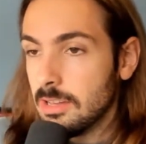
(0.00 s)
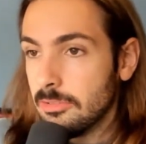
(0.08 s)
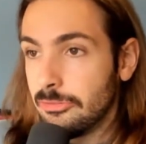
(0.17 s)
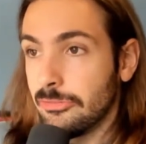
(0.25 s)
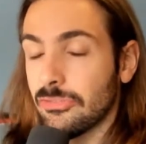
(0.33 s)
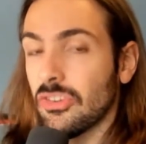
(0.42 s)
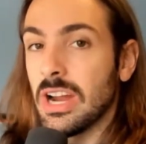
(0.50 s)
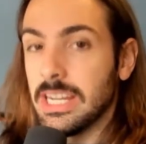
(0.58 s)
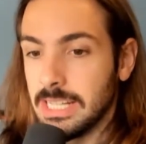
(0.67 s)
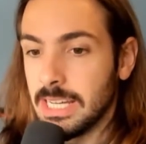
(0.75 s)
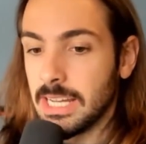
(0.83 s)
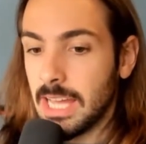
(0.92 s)

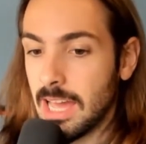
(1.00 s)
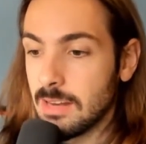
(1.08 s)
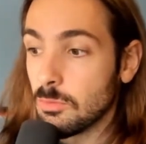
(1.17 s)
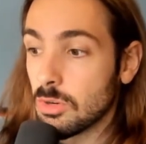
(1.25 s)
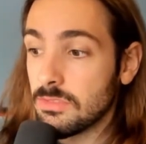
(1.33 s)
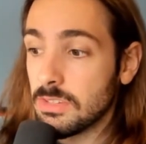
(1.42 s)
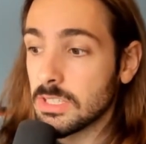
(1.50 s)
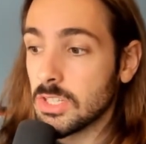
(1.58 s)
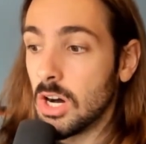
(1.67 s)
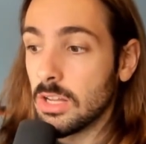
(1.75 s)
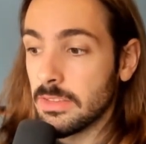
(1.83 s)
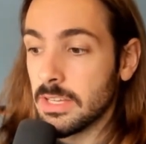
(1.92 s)
frightening and more of a
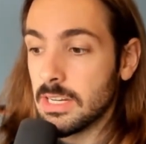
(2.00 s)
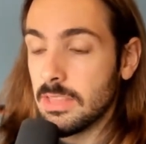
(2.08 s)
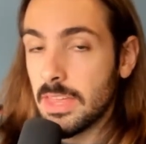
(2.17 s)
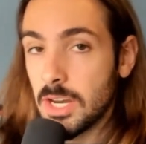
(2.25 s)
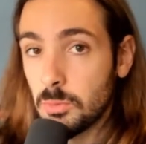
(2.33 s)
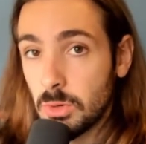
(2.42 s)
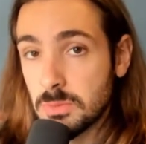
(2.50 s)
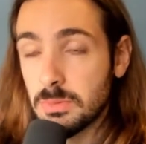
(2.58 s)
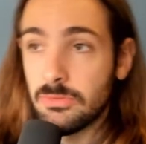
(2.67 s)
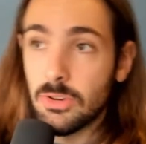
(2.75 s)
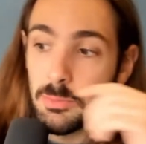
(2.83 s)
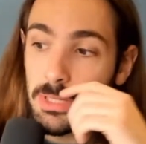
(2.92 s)
gauntlet than it was before,